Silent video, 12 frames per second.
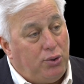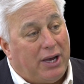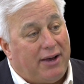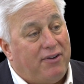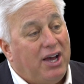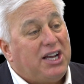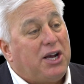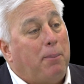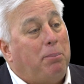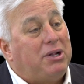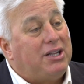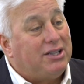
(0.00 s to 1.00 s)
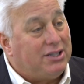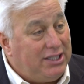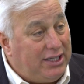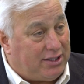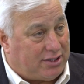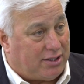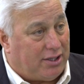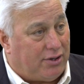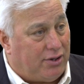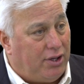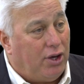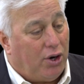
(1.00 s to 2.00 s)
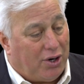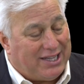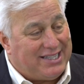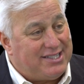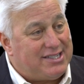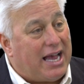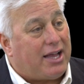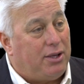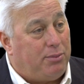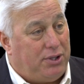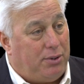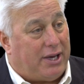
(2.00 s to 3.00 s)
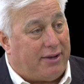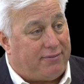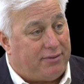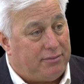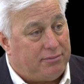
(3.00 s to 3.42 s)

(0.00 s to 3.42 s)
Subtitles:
you have complete clarity on exactly what you have.